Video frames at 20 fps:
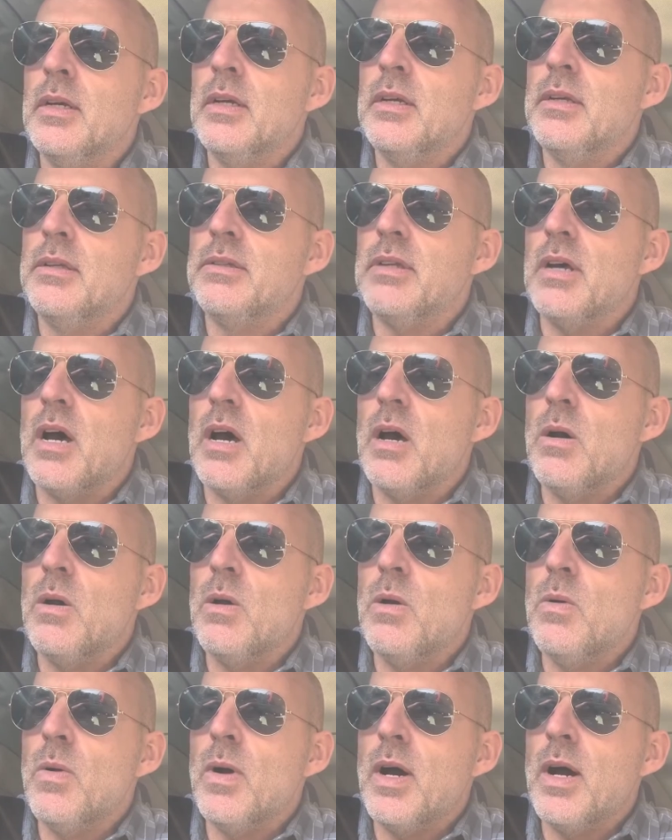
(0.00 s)

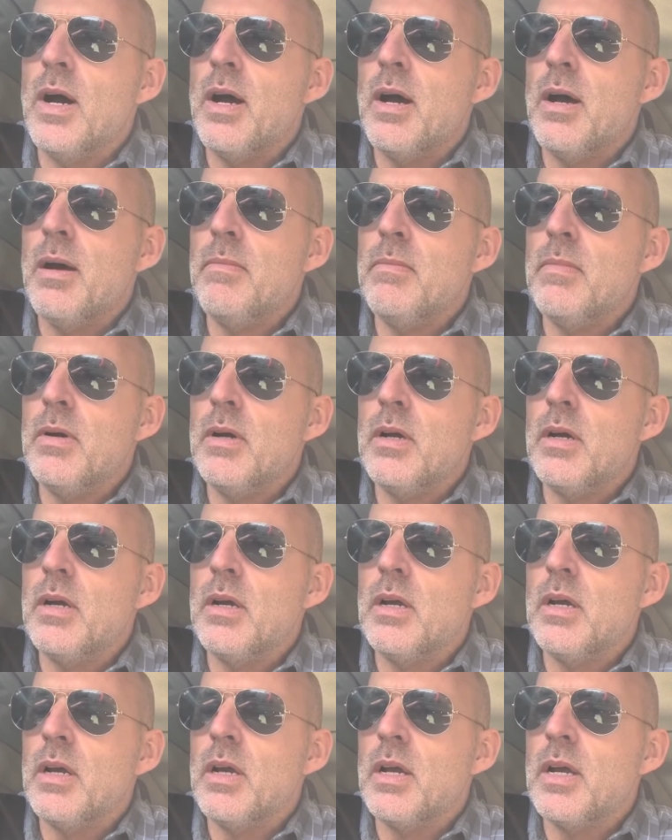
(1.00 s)
So um,
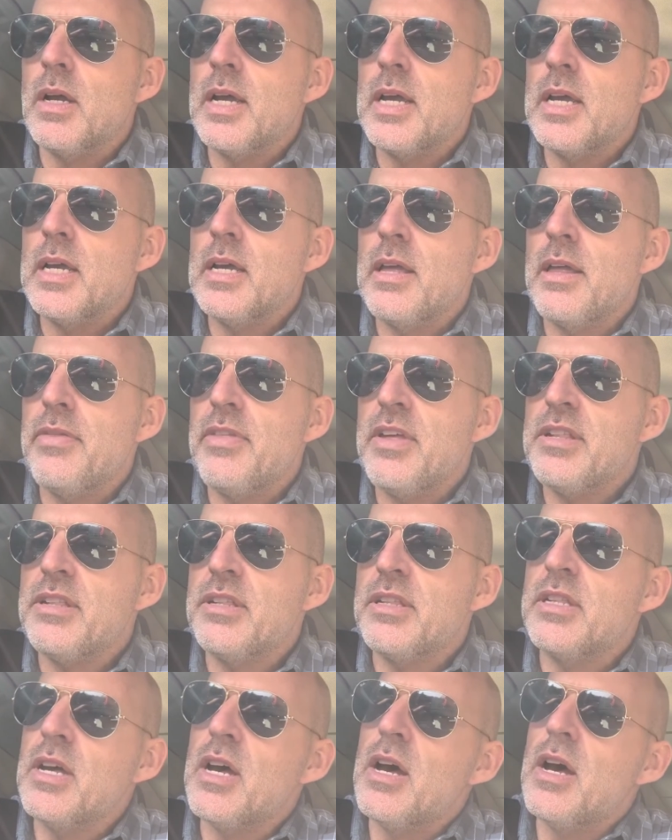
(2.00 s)

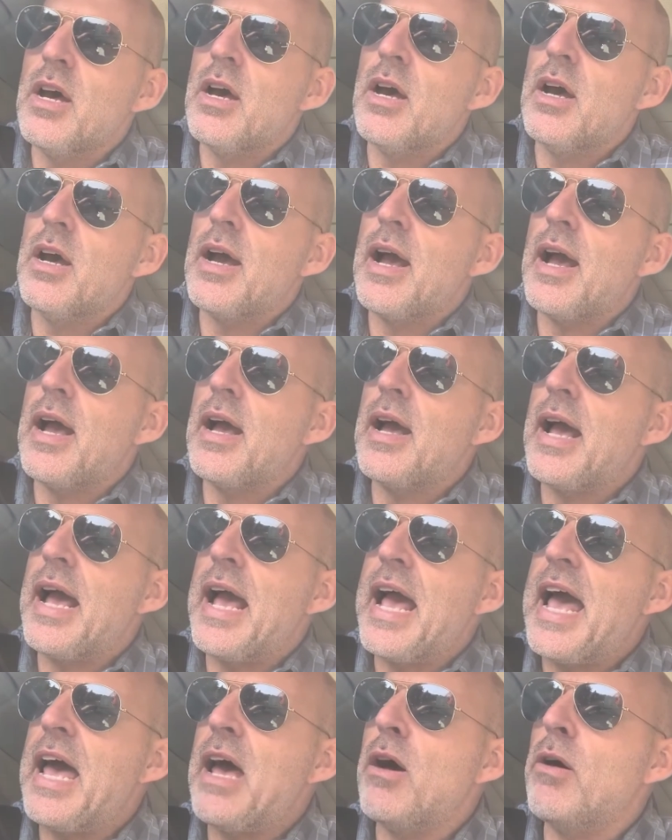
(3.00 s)
this uh,
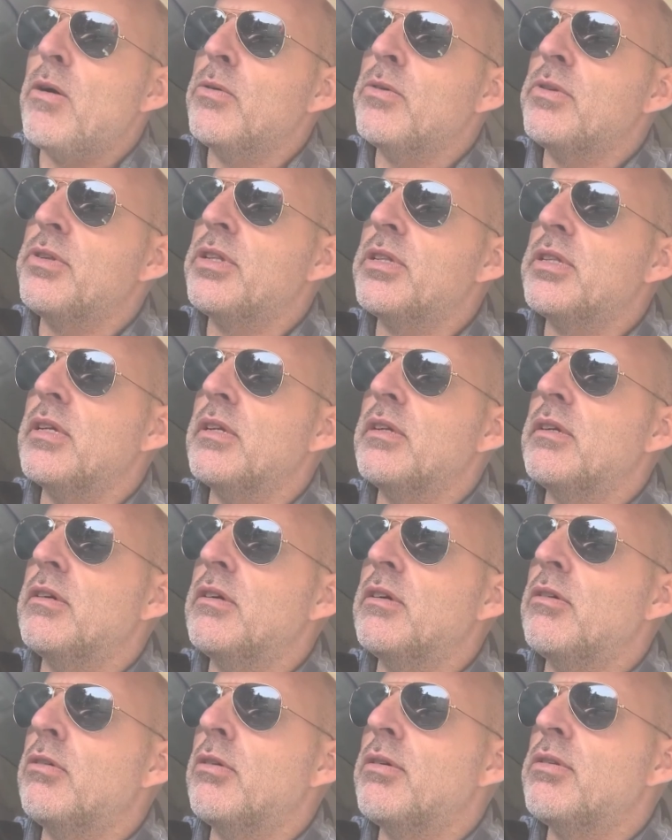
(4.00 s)
Houzz
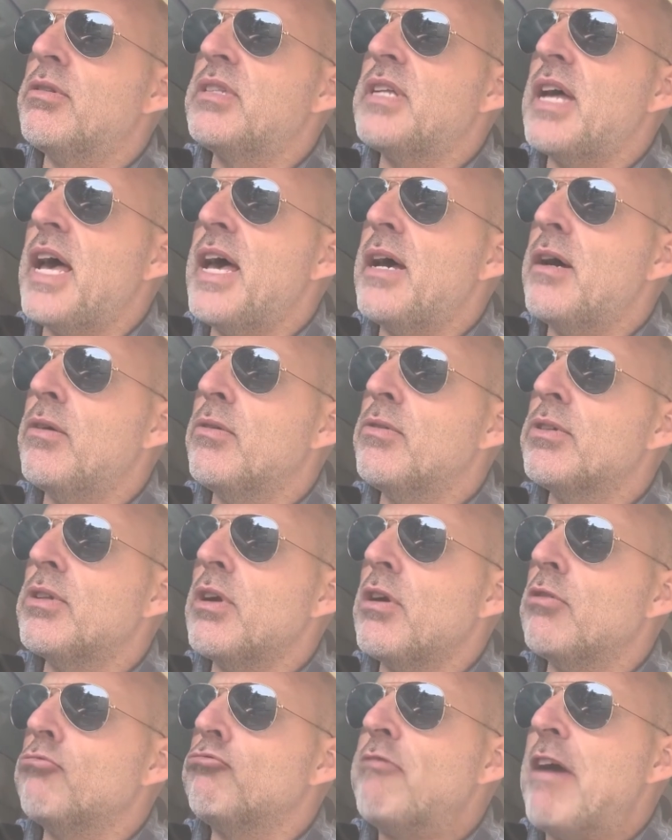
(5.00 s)
sales
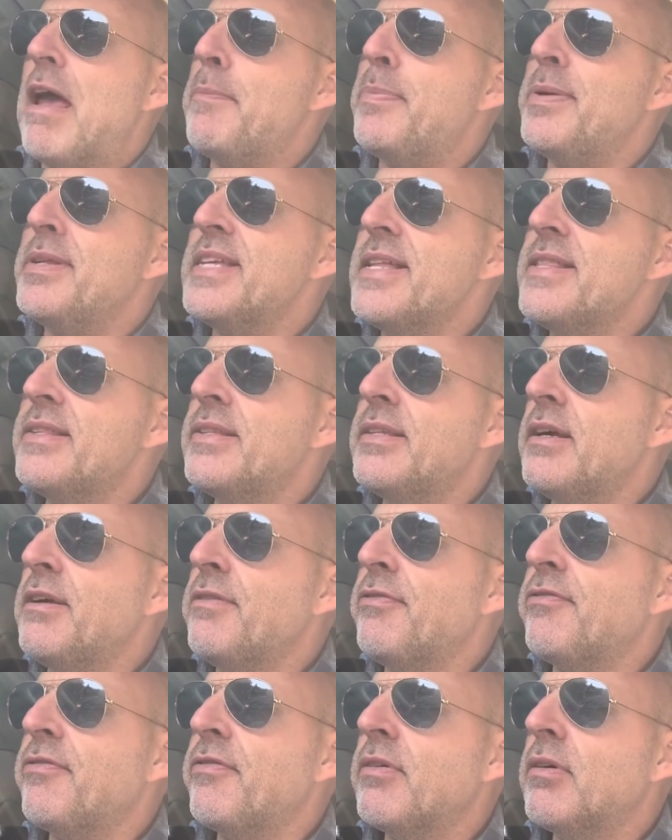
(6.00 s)

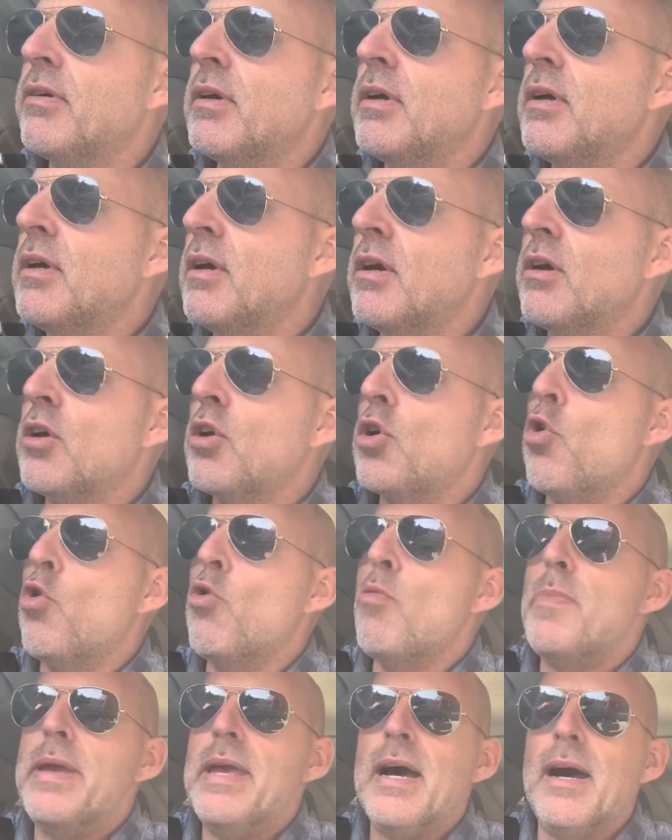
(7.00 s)
representative
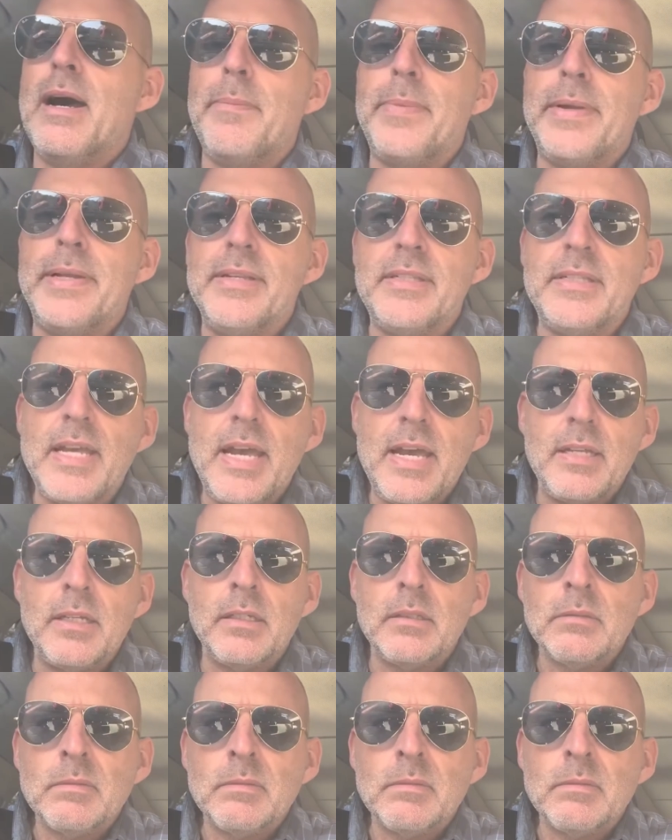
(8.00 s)
called me up and said,